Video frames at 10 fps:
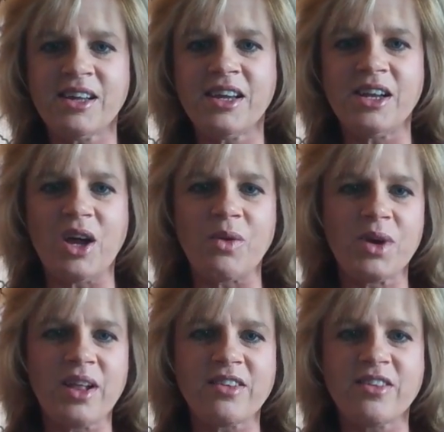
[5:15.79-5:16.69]

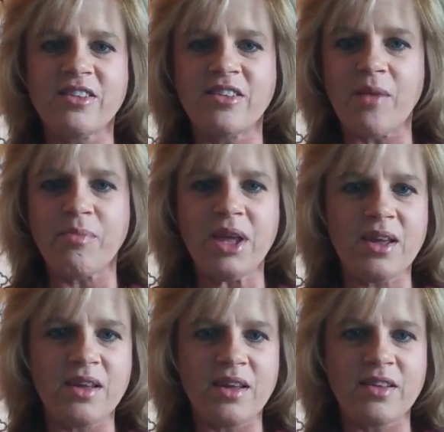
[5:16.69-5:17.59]
realized it's not
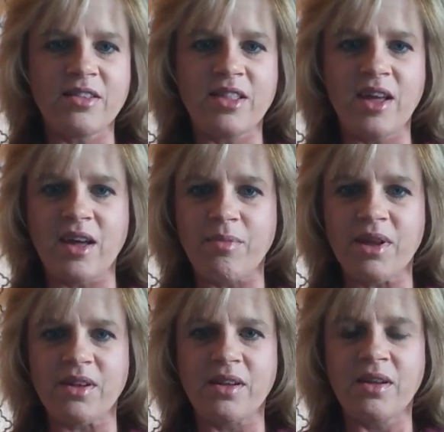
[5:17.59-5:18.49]
me, it's them,
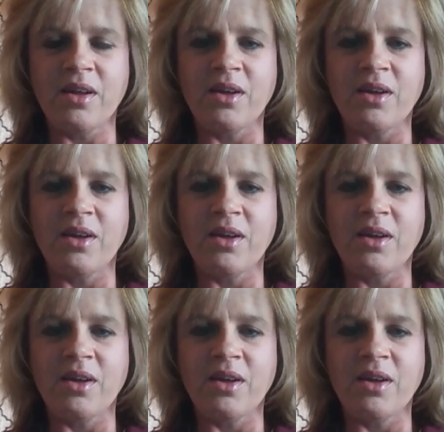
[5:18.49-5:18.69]
and